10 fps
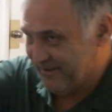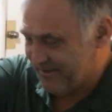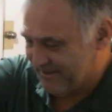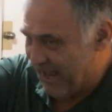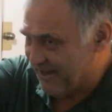
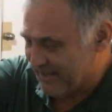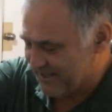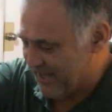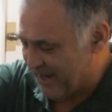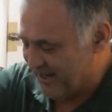science
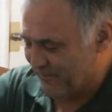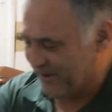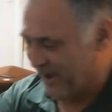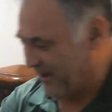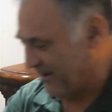asylum guy.